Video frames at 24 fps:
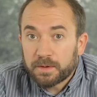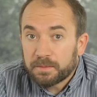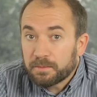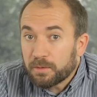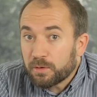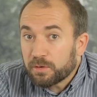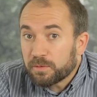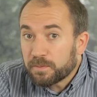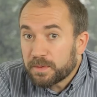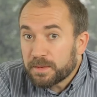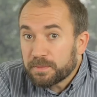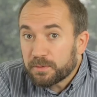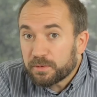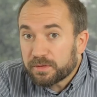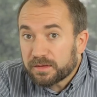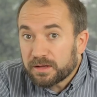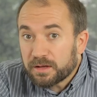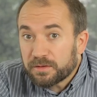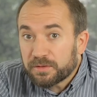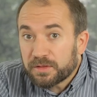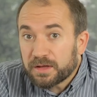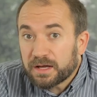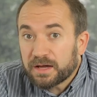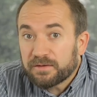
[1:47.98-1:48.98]
but most people
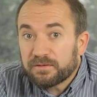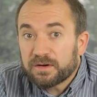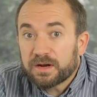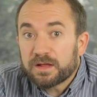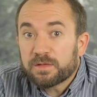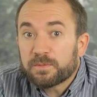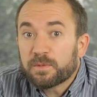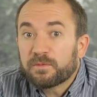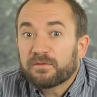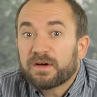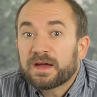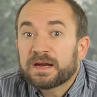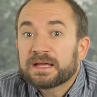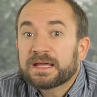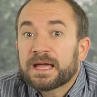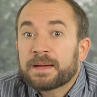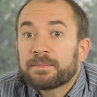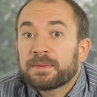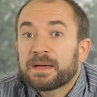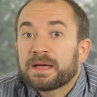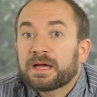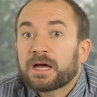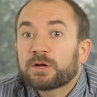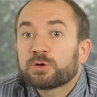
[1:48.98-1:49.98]
still think of it as providing
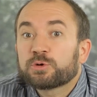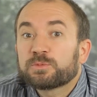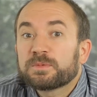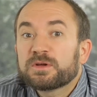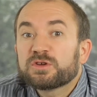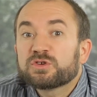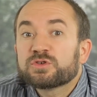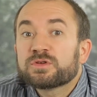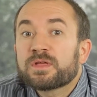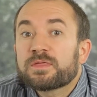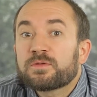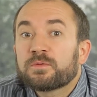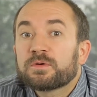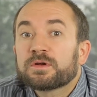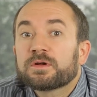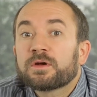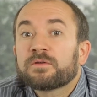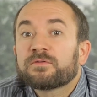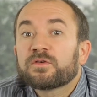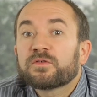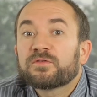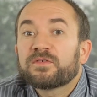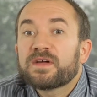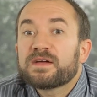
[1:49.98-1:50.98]
campaign contributions in
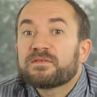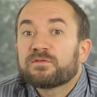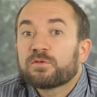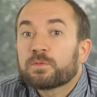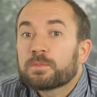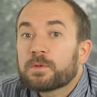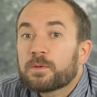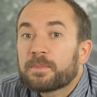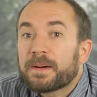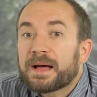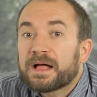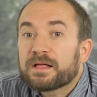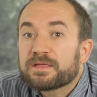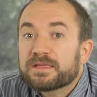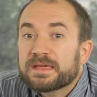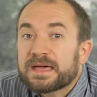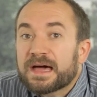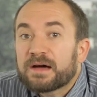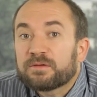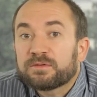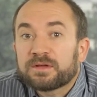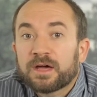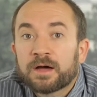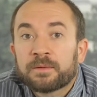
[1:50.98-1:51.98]
return for favorable
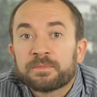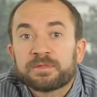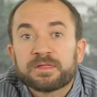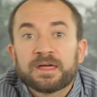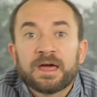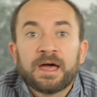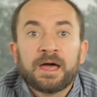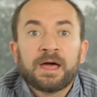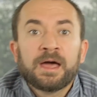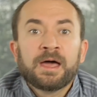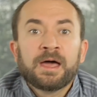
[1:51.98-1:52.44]
policy outcomes.